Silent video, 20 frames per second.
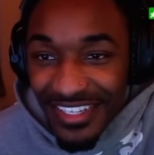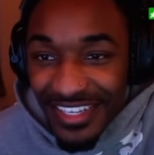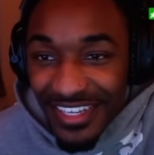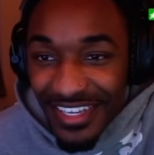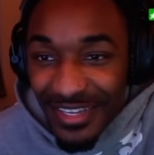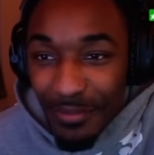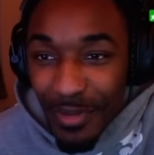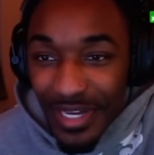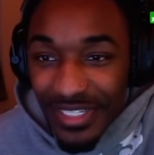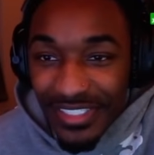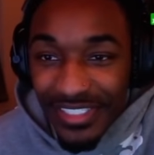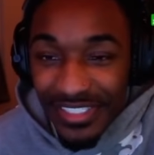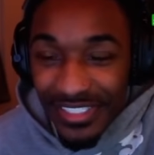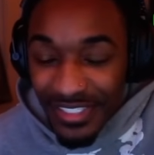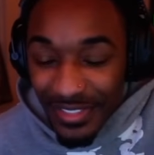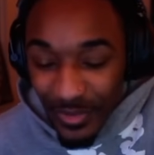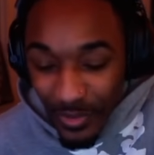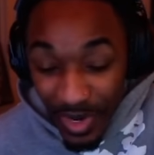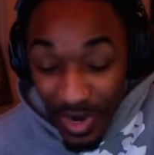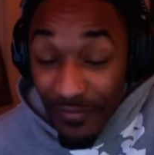And my
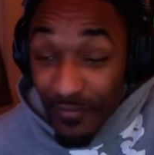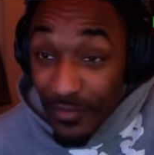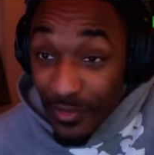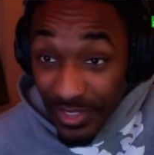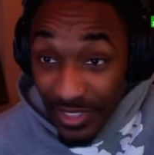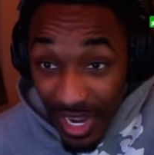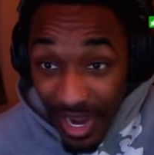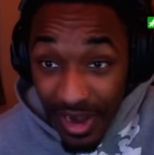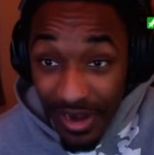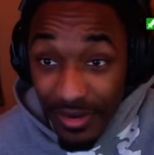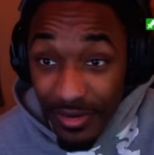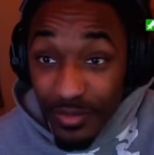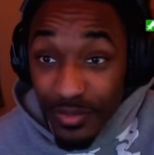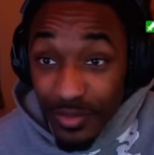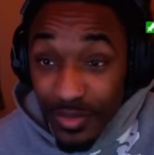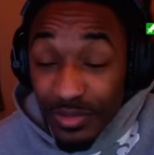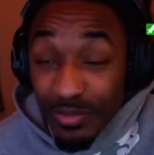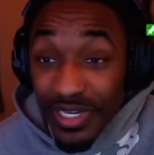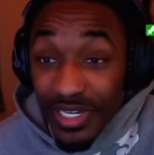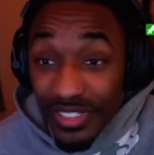assistant, when I first hired him,
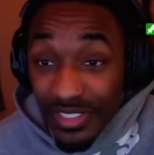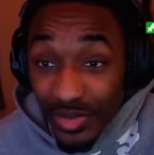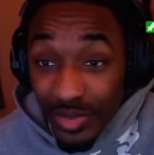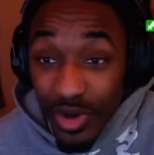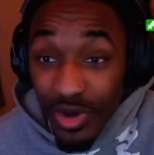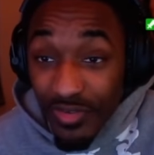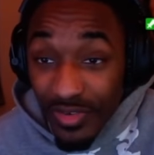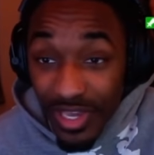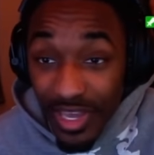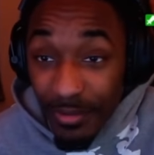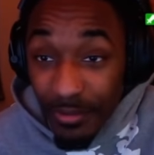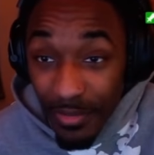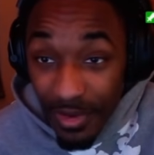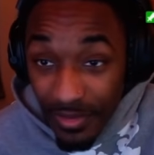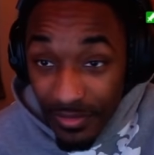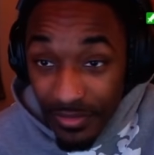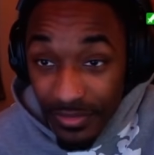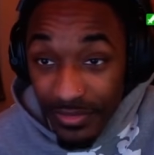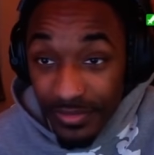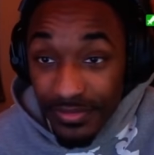was making $12K a
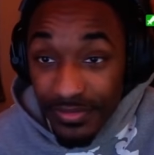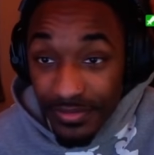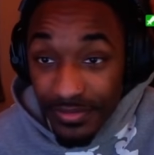month.